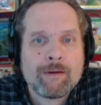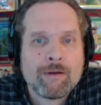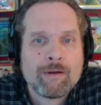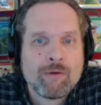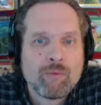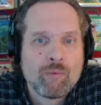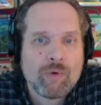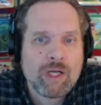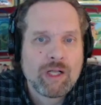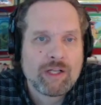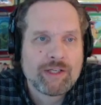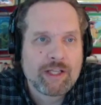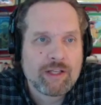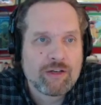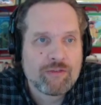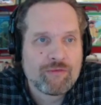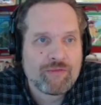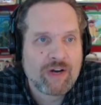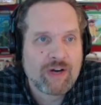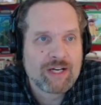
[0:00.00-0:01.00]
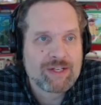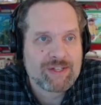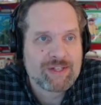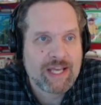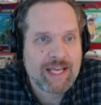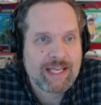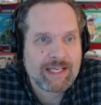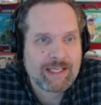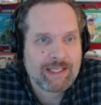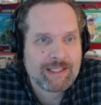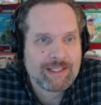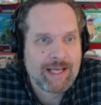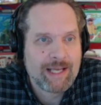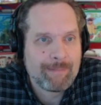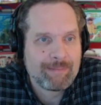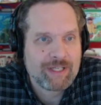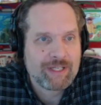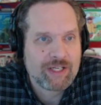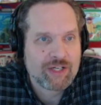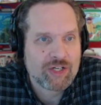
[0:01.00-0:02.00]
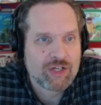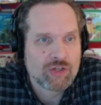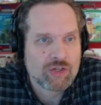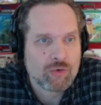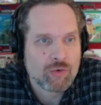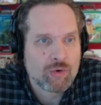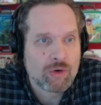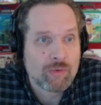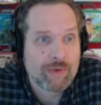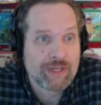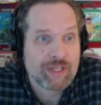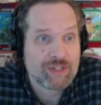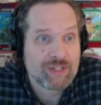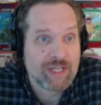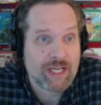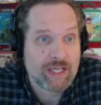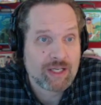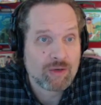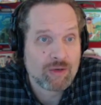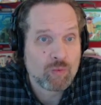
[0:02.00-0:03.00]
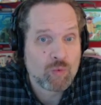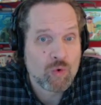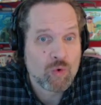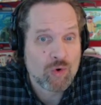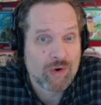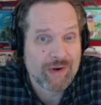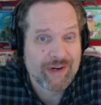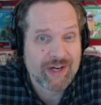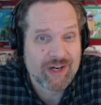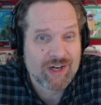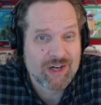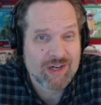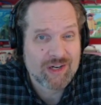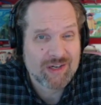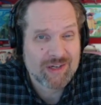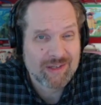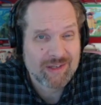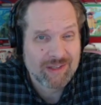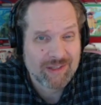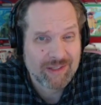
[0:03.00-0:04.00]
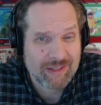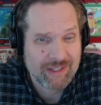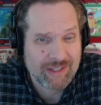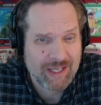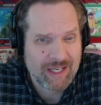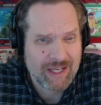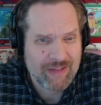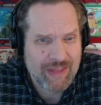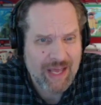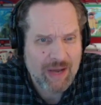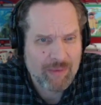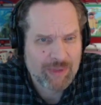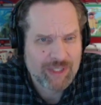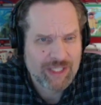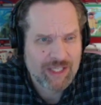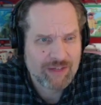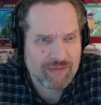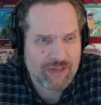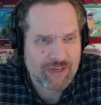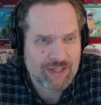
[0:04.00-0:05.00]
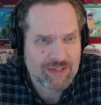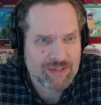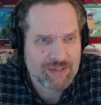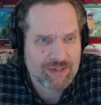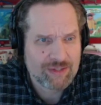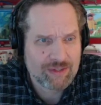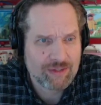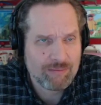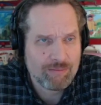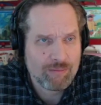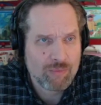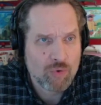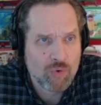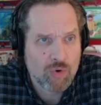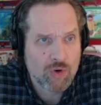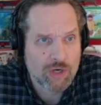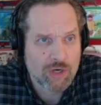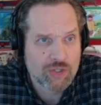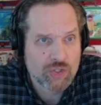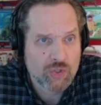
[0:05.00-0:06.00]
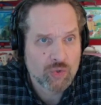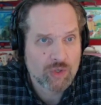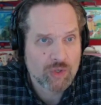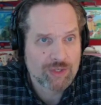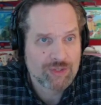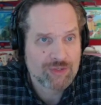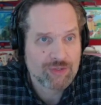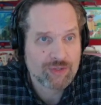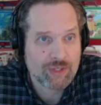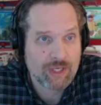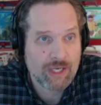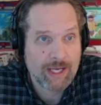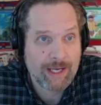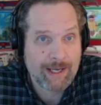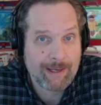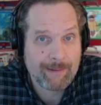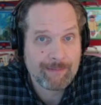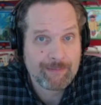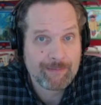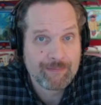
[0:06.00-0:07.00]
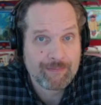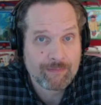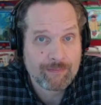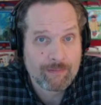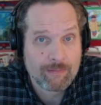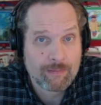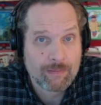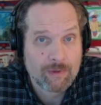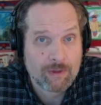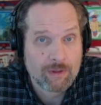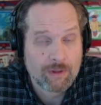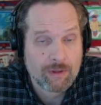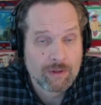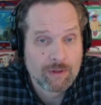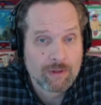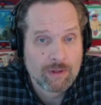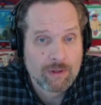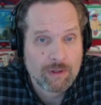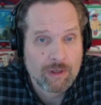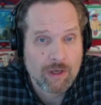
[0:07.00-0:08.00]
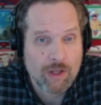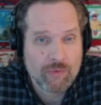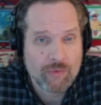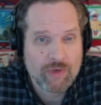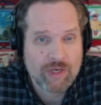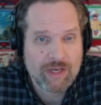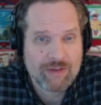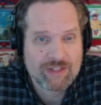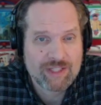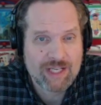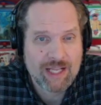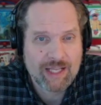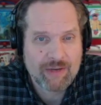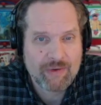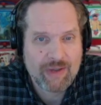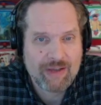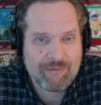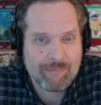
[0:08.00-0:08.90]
Well, another Farsight Adept here, or we can just take a Warrior. That would give us more towards... although it's not like we have a